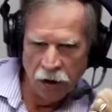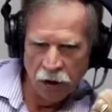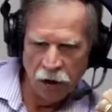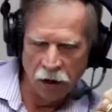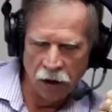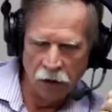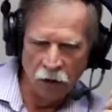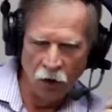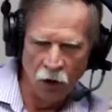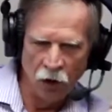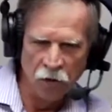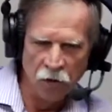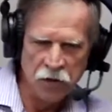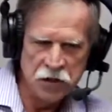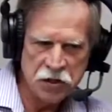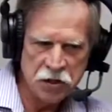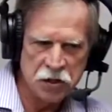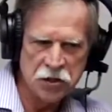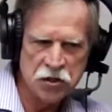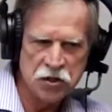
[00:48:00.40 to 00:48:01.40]
and all
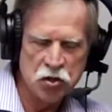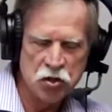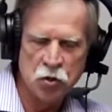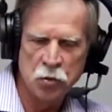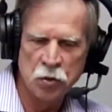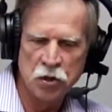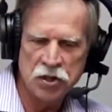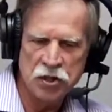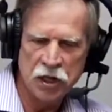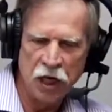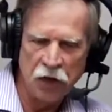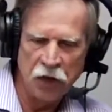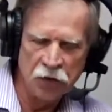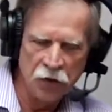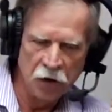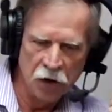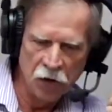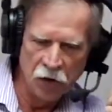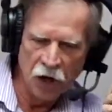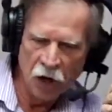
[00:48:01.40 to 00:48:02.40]
these consumers
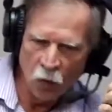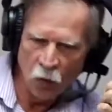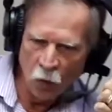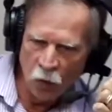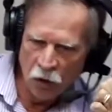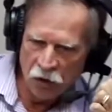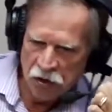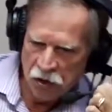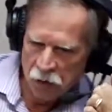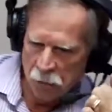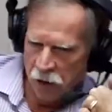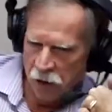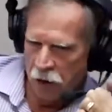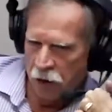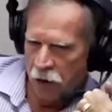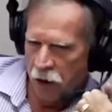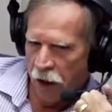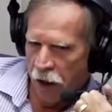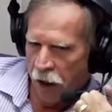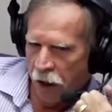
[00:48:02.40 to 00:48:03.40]
out there that want to be
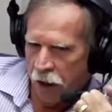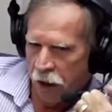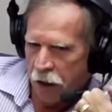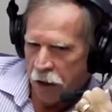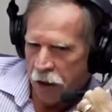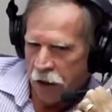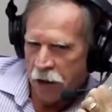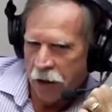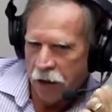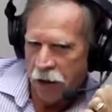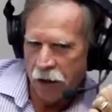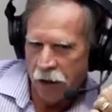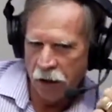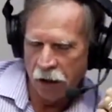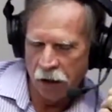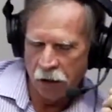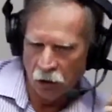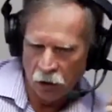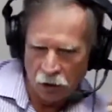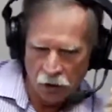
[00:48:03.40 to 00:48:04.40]
led,
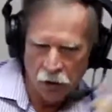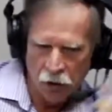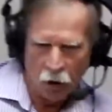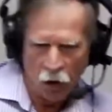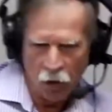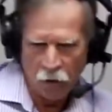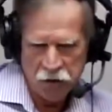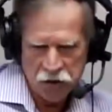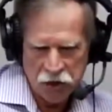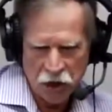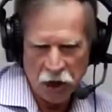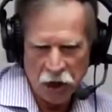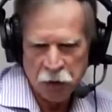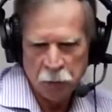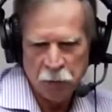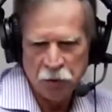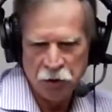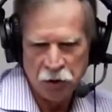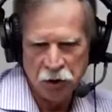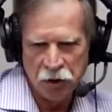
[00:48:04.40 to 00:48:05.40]
and you know, all these
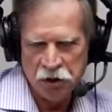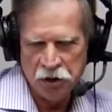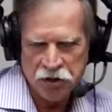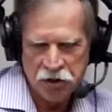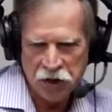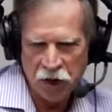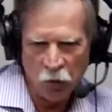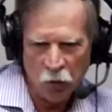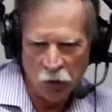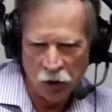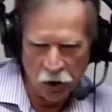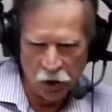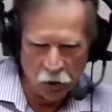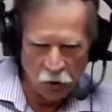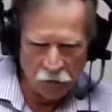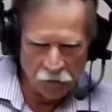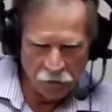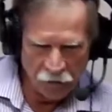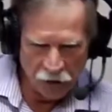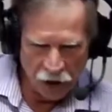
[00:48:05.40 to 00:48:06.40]
entrepreneurs that want to
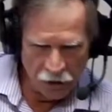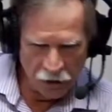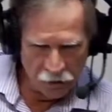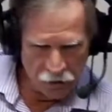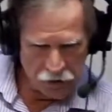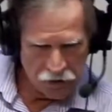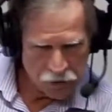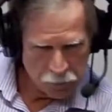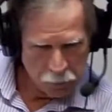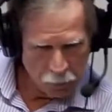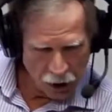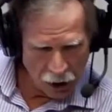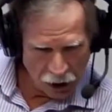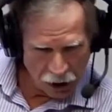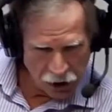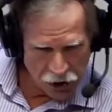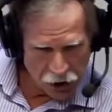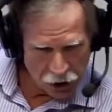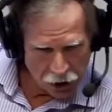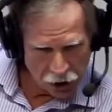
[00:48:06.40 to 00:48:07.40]
go find this
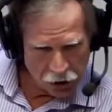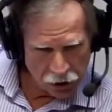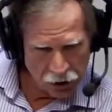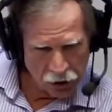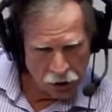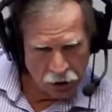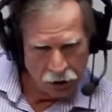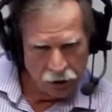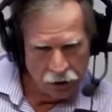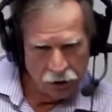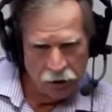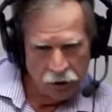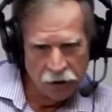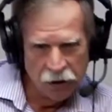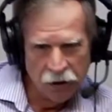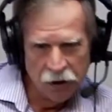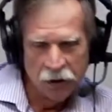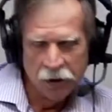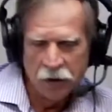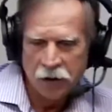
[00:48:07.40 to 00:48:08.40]
magic
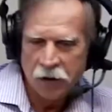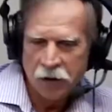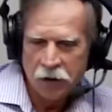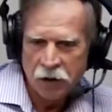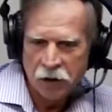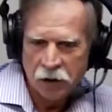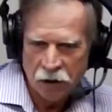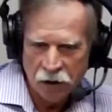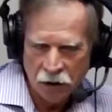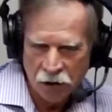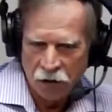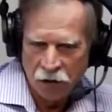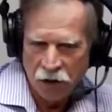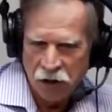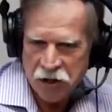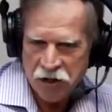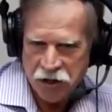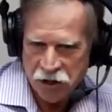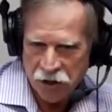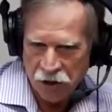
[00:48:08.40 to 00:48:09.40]

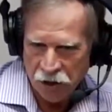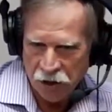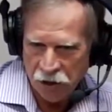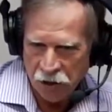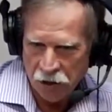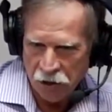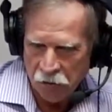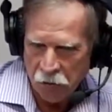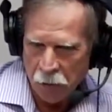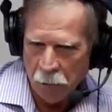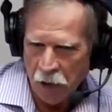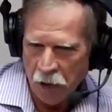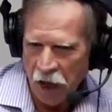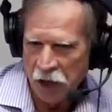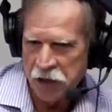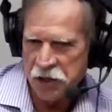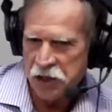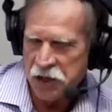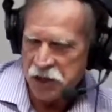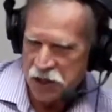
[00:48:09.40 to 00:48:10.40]
elixir, the
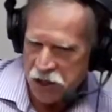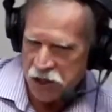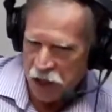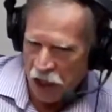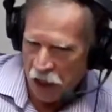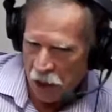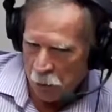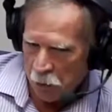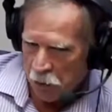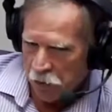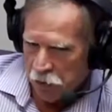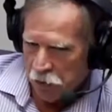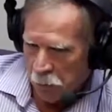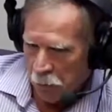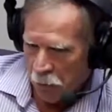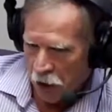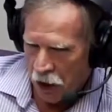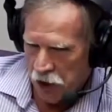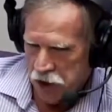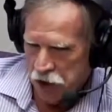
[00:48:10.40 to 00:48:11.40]
magic statement, the
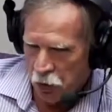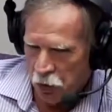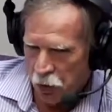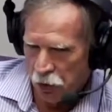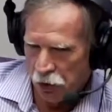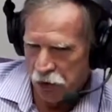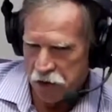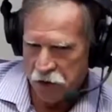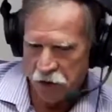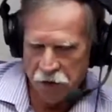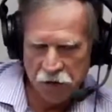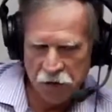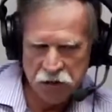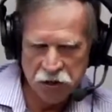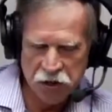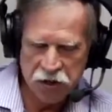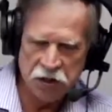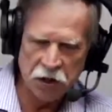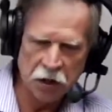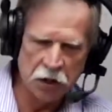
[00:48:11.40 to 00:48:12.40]
magic words, that they're
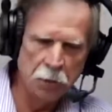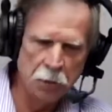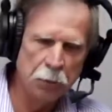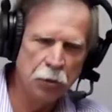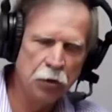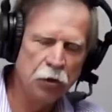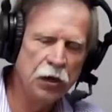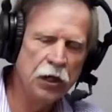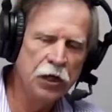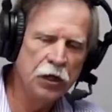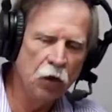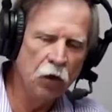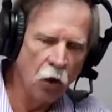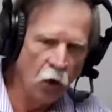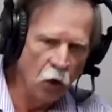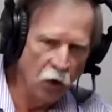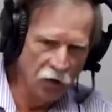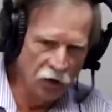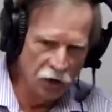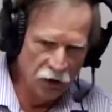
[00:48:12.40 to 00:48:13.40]
just a complete
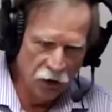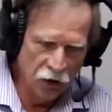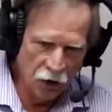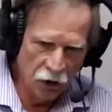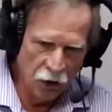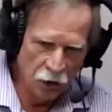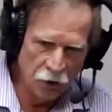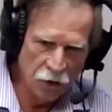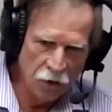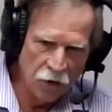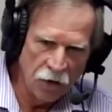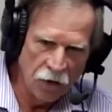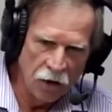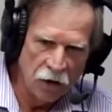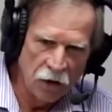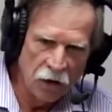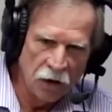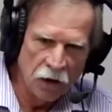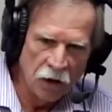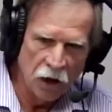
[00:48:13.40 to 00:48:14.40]
overload
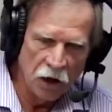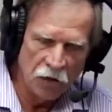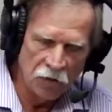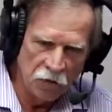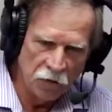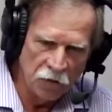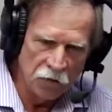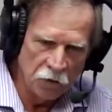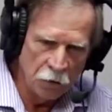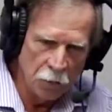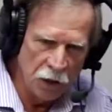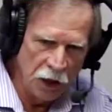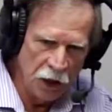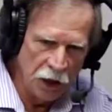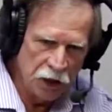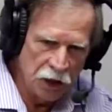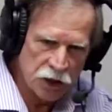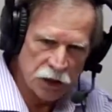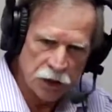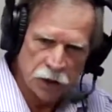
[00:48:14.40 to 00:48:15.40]
of
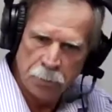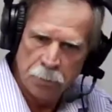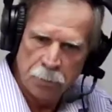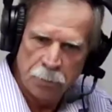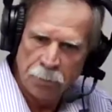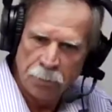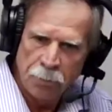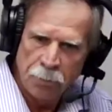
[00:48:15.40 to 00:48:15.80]
information.